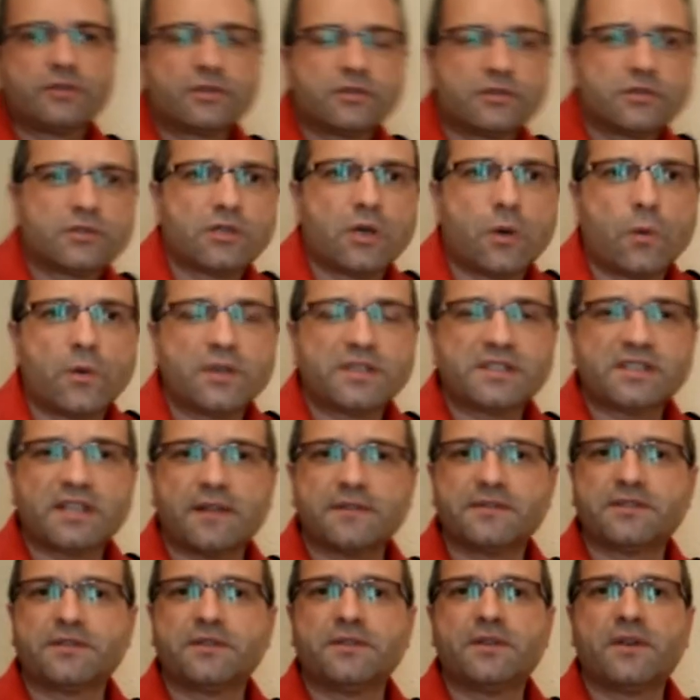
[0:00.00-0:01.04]
So what
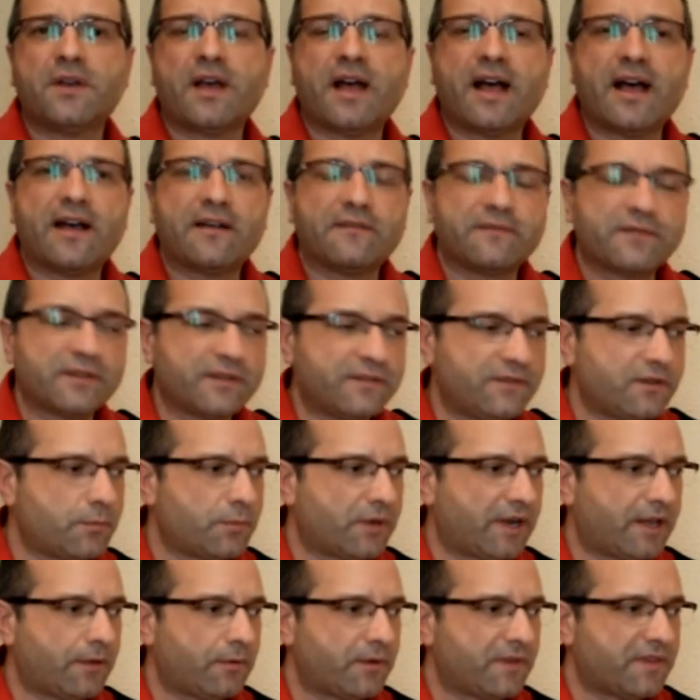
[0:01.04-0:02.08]
sounds do you have if you
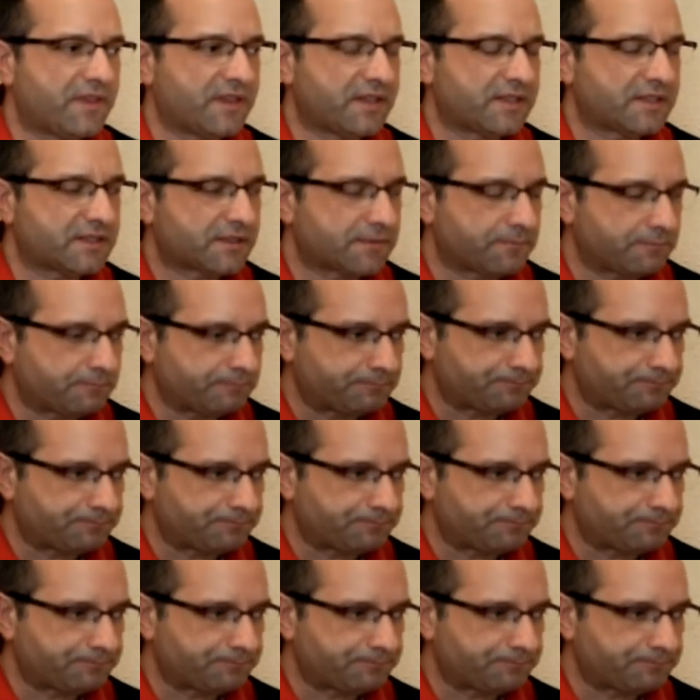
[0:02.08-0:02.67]
play with this?